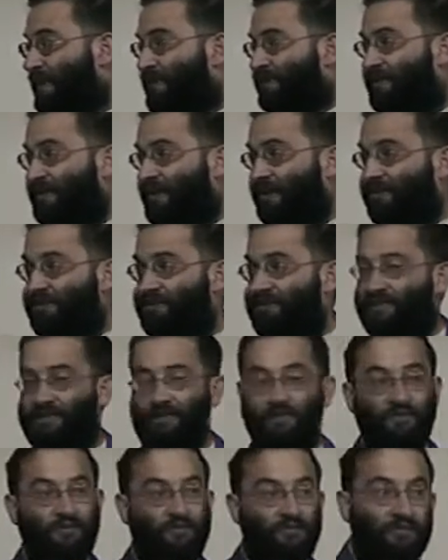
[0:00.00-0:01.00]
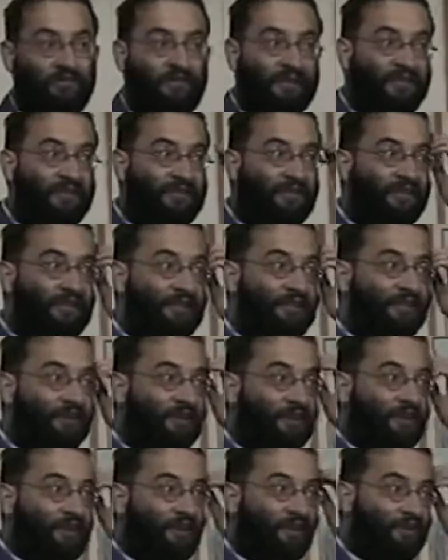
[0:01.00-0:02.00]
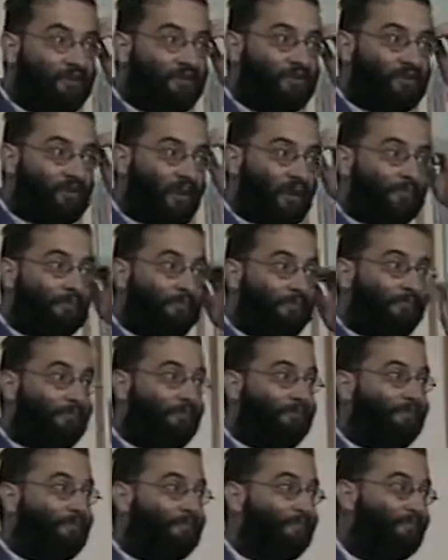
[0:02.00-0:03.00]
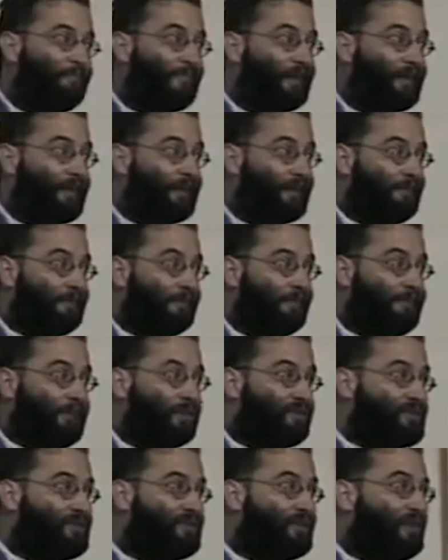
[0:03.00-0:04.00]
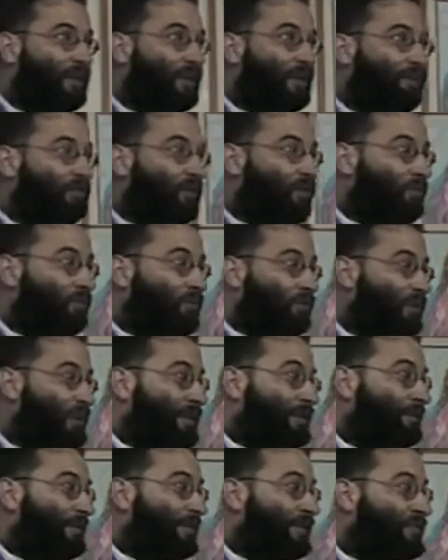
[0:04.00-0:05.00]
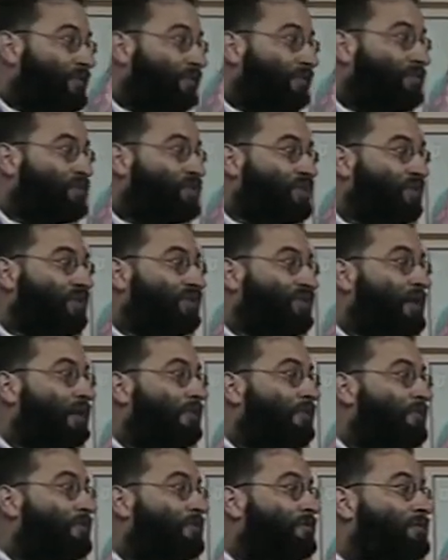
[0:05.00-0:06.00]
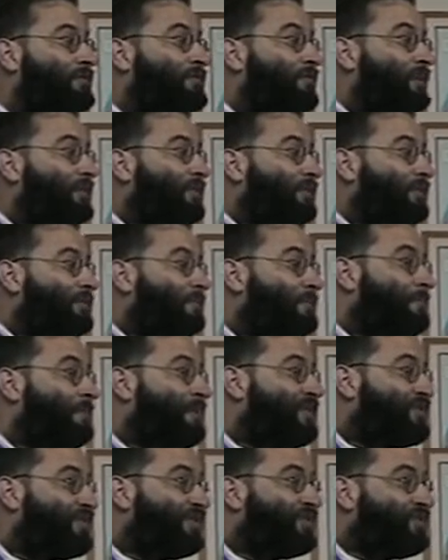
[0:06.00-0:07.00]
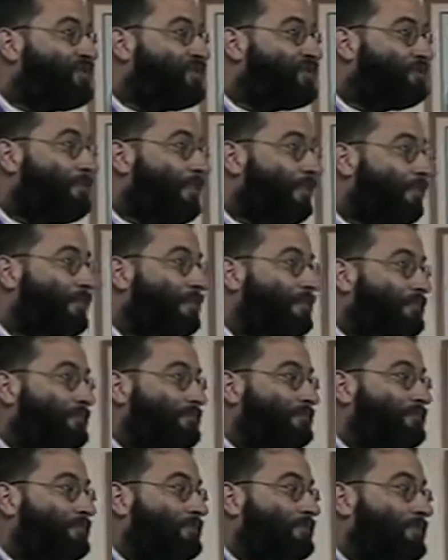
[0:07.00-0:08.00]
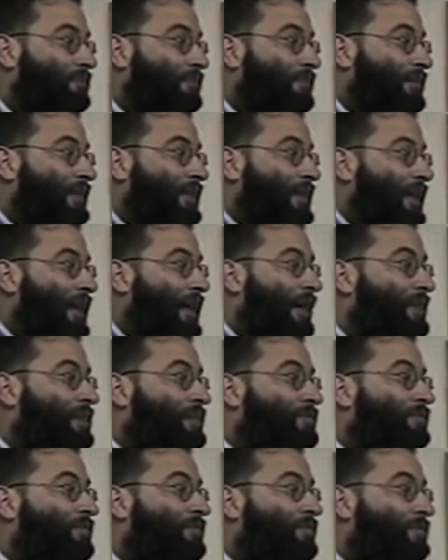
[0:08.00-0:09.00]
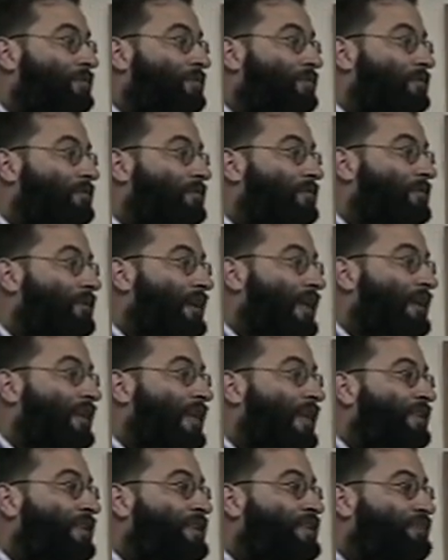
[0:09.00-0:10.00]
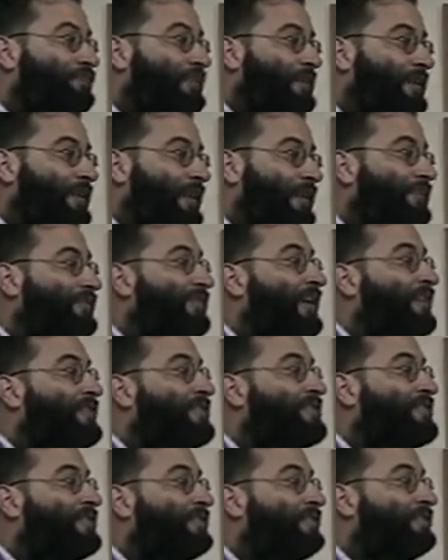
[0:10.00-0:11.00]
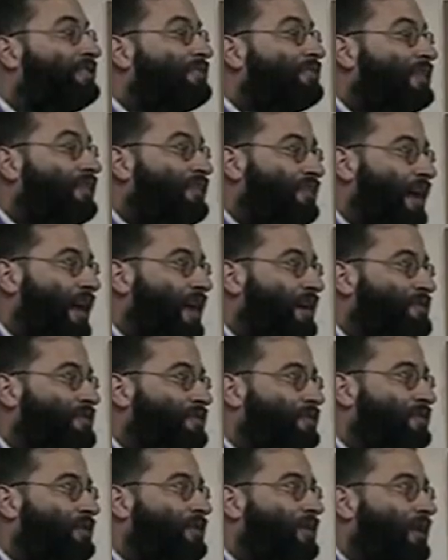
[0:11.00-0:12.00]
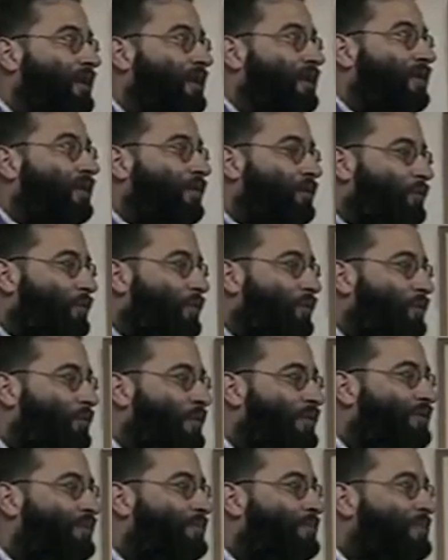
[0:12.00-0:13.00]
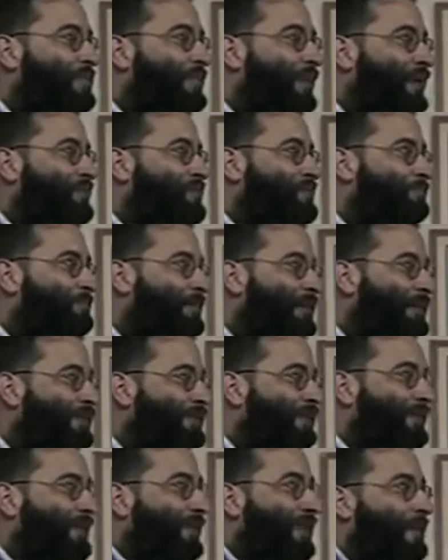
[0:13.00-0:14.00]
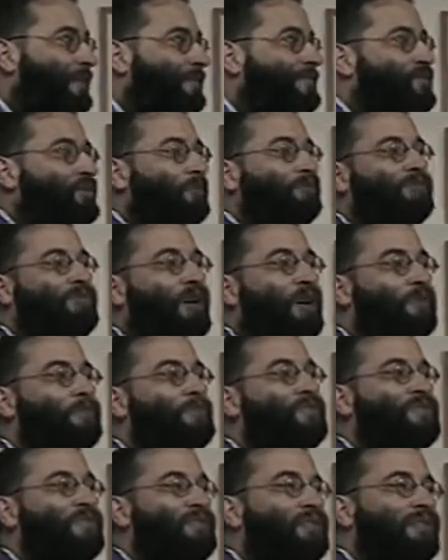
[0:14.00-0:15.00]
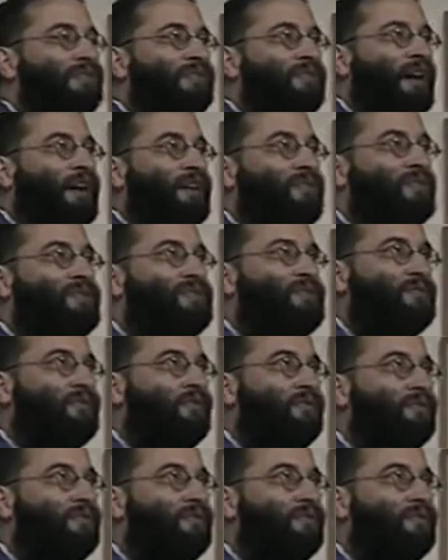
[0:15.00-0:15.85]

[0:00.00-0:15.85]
They are listening to the deathly honey trap. Because the lyrics of those songs are wrong, the message is wrong, and it's very enticing. It has a rhythm, it has a beat. Sometimes it has